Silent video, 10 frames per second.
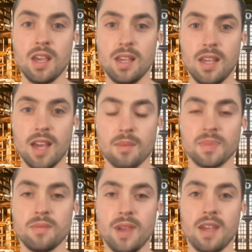he
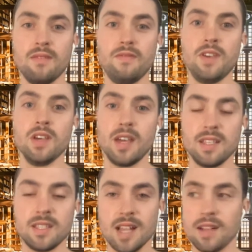helps it make it feel
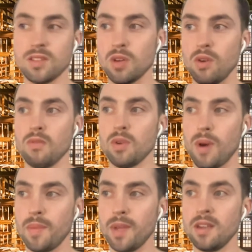like it's not so
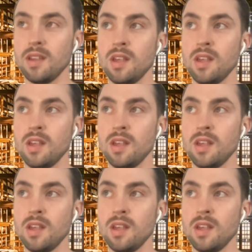overwhelming.